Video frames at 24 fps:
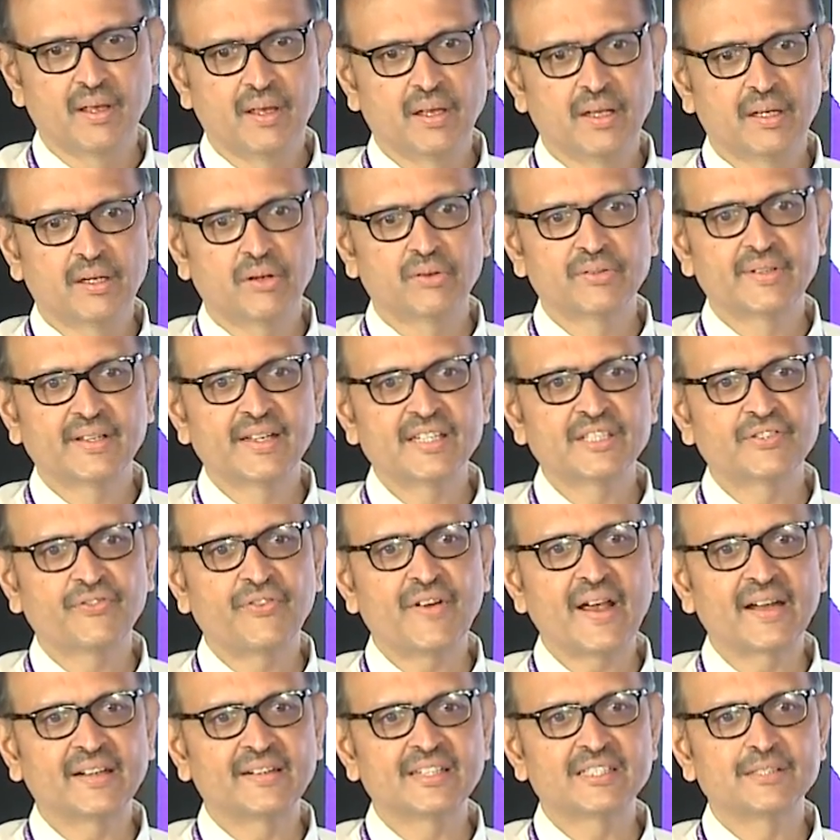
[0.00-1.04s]
Now, the risk
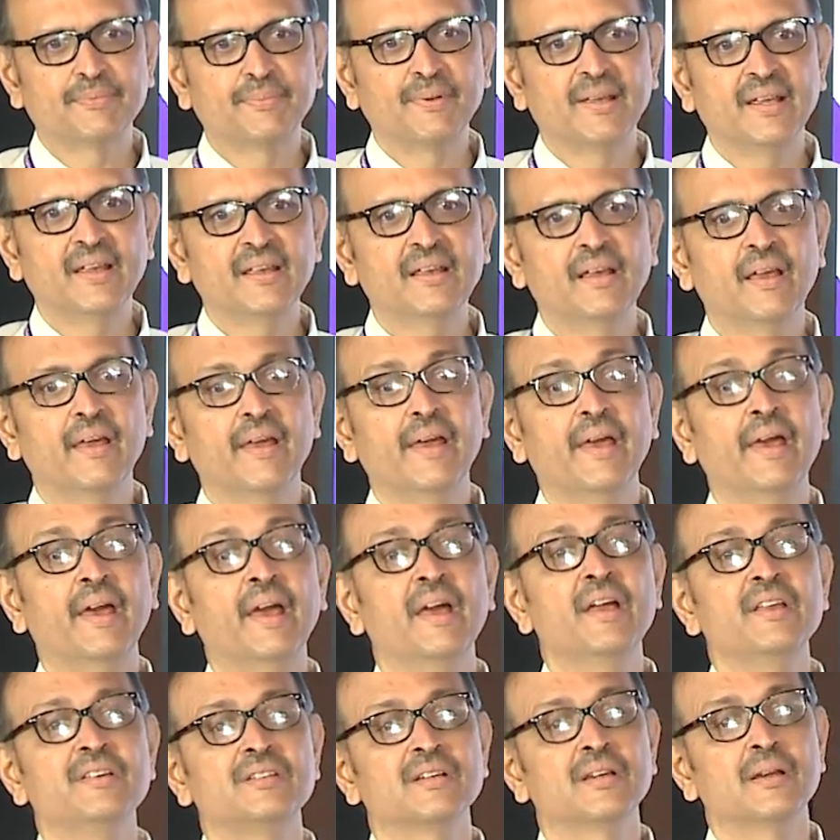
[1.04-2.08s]
factors being
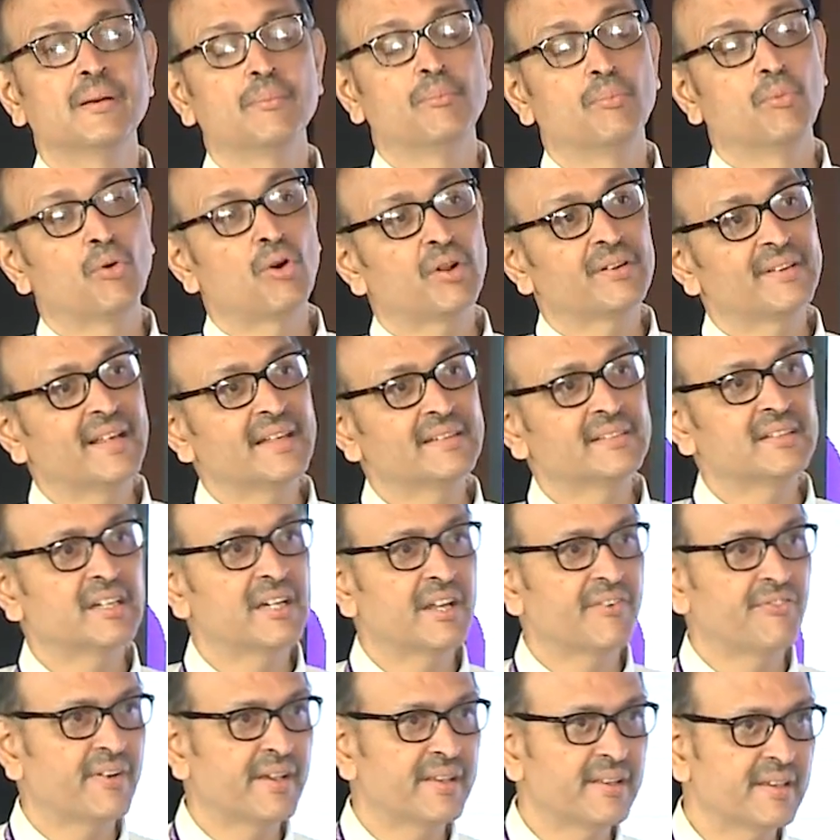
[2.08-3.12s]
age more than
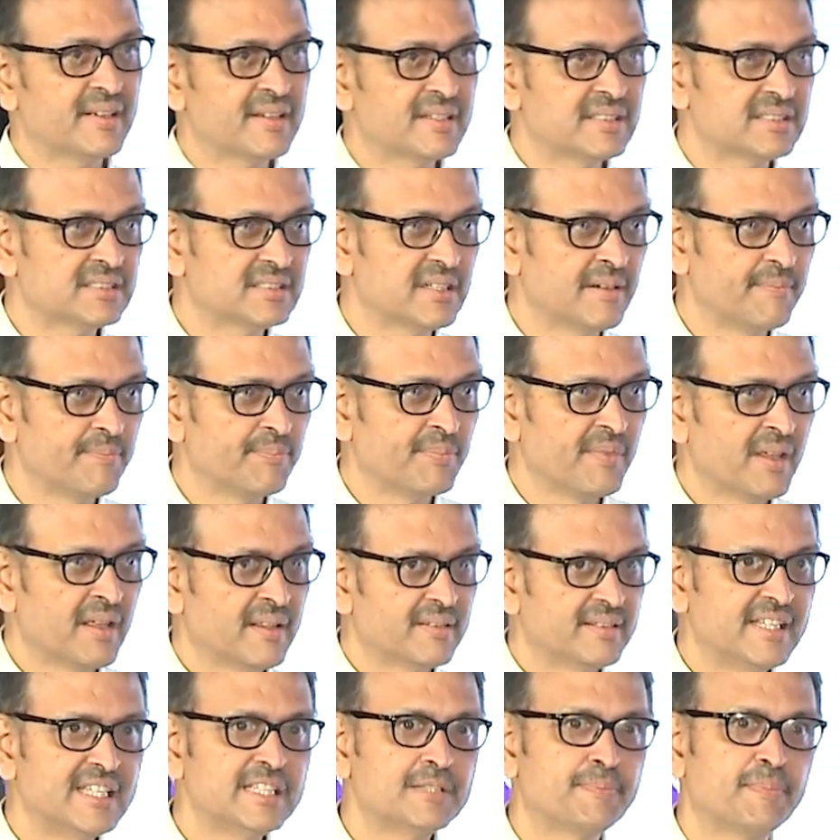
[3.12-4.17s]
35 years,
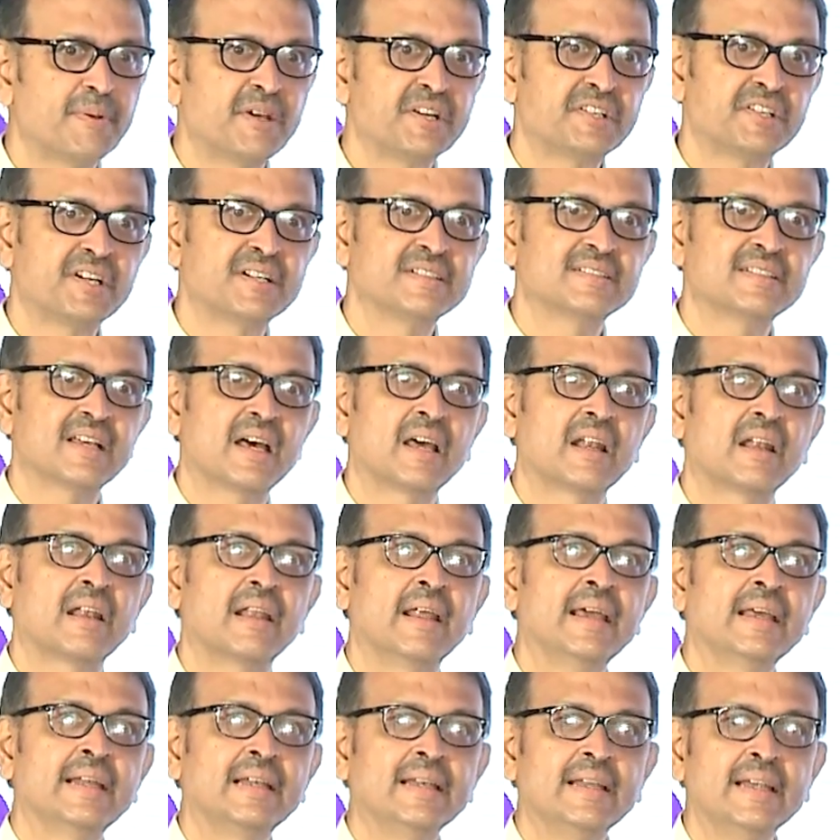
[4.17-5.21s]
these patients are
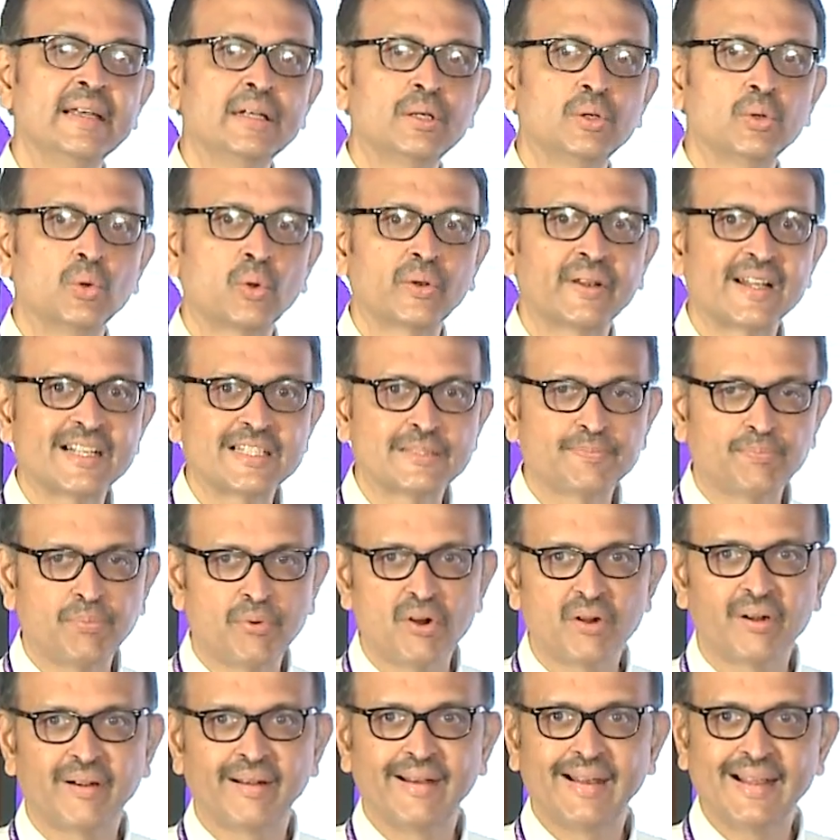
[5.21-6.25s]
likely to
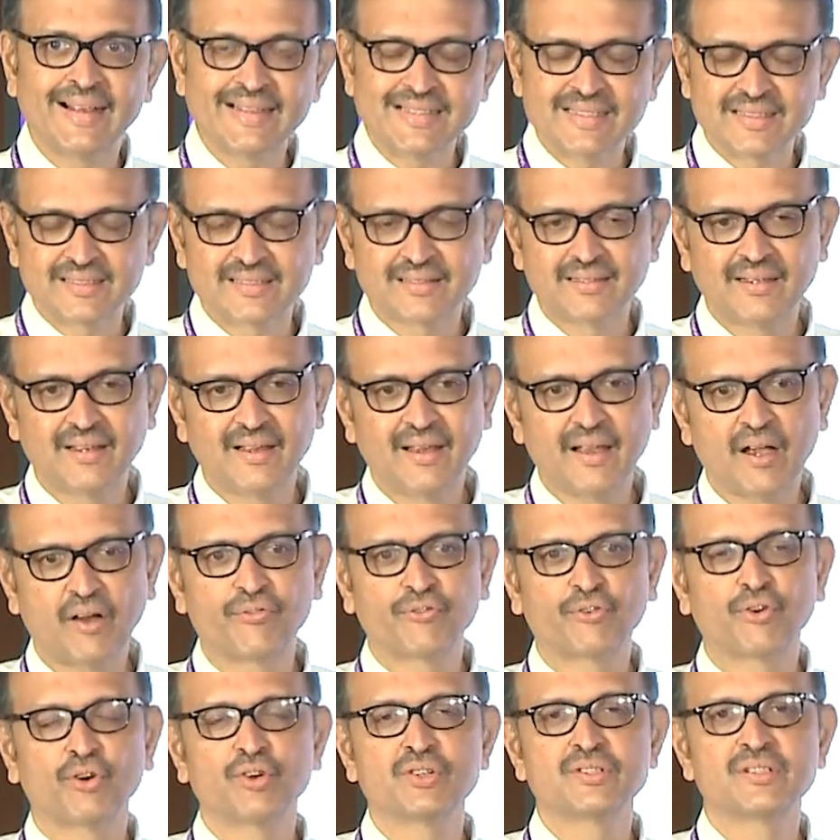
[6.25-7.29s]
respond less, of
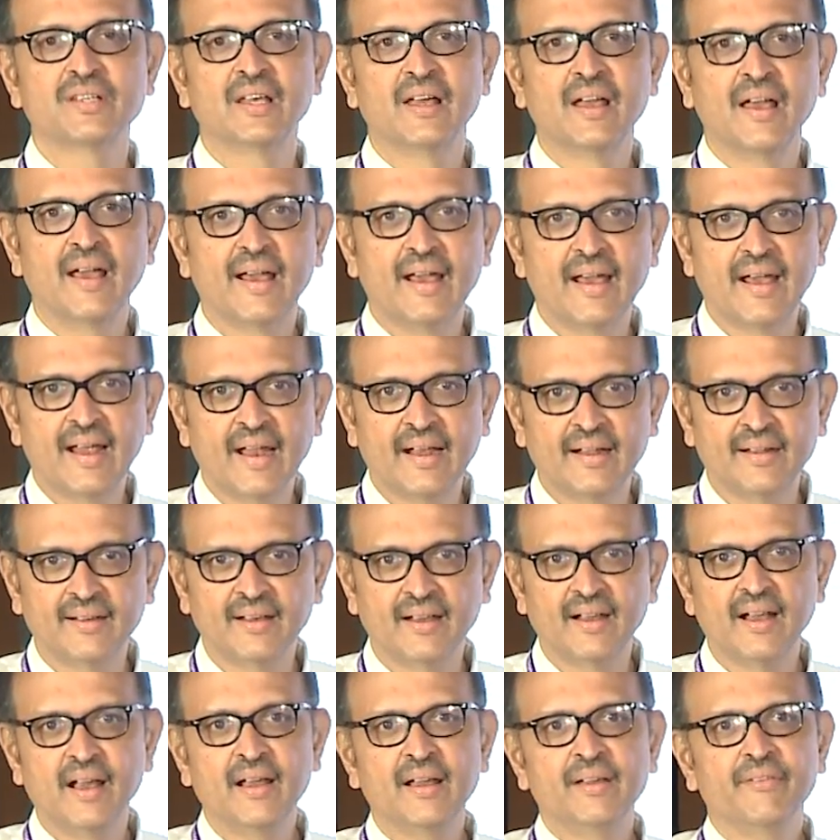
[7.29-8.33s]
course, and
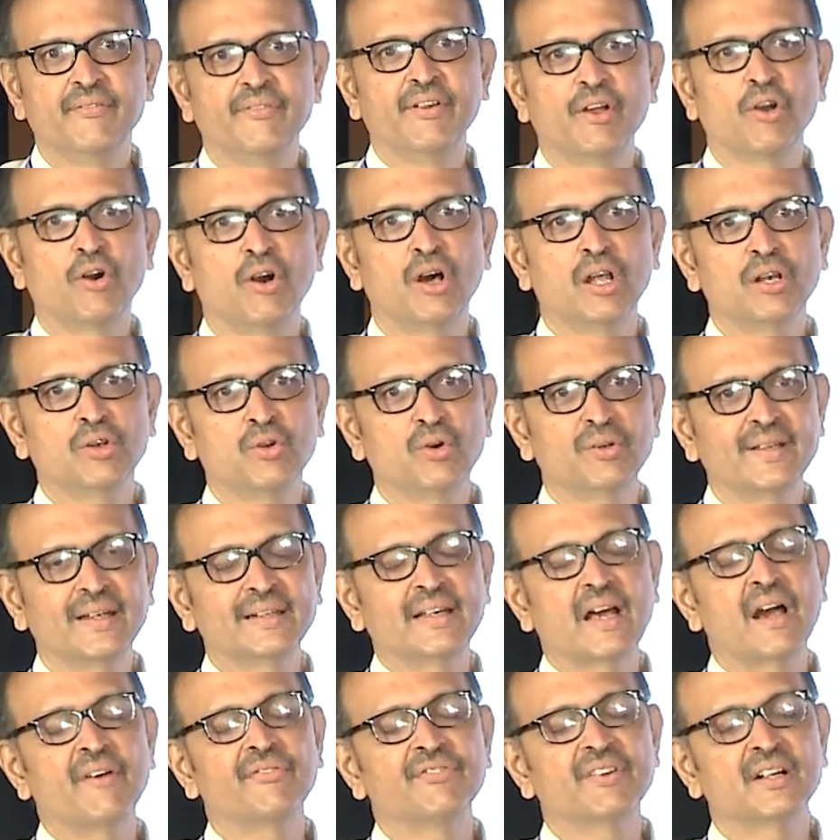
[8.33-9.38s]
we all know that
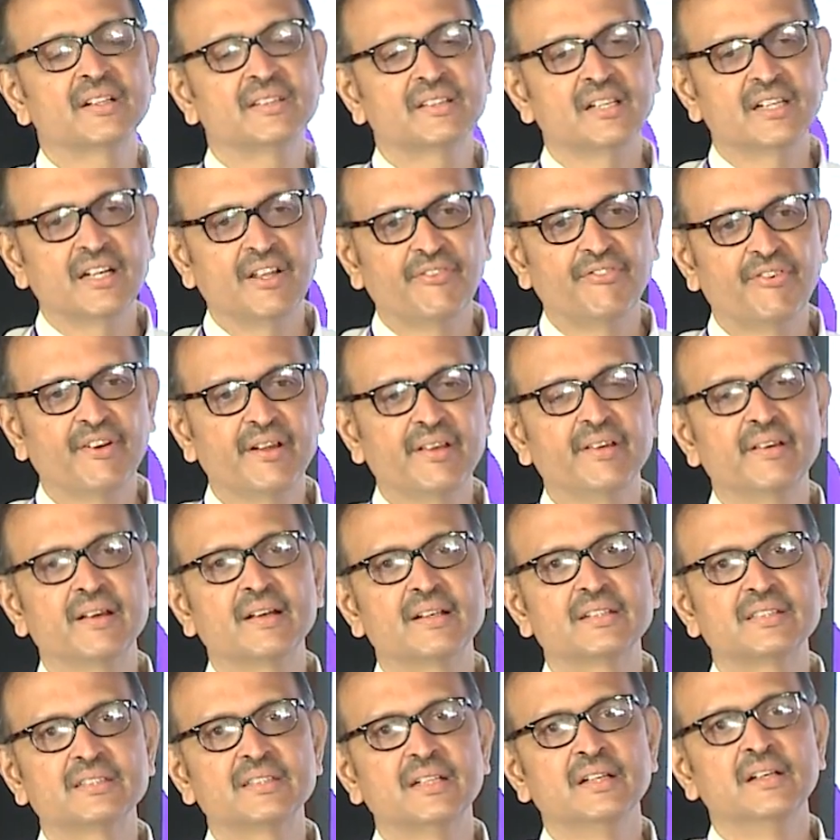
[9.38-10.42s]
after 35
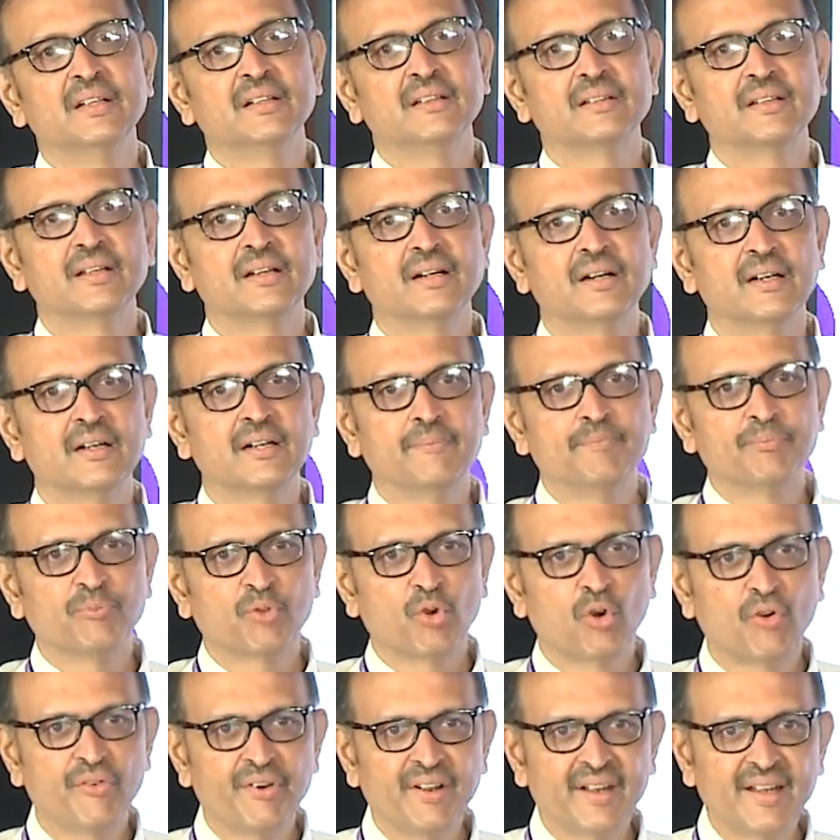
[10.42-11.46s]
years the
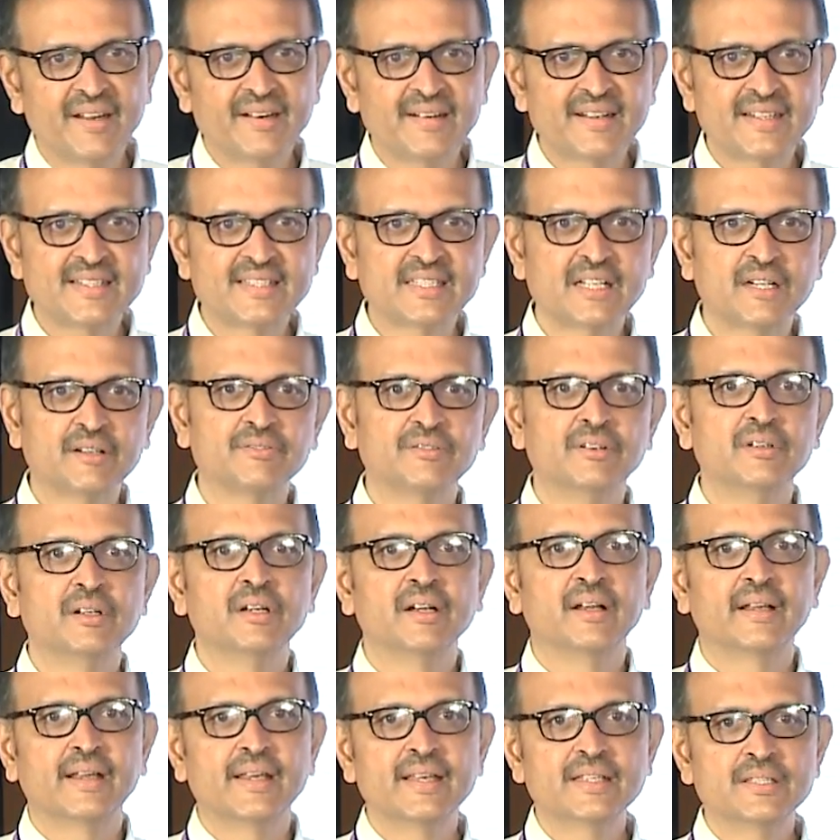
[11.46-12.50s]
ovarian reserve
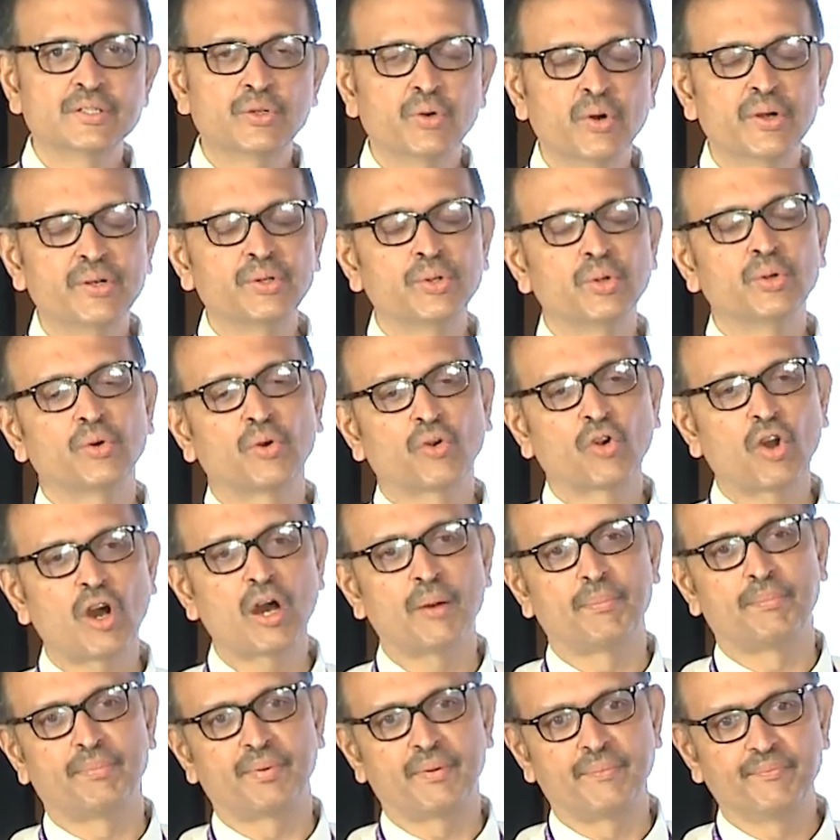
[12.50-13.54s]
is going to
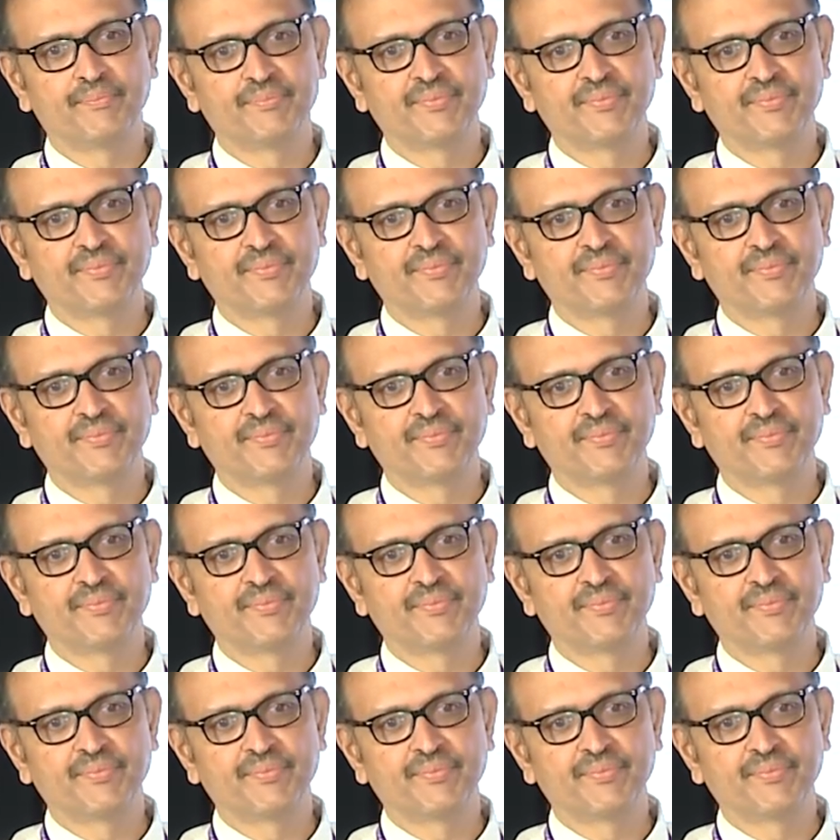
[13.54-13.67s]
drop.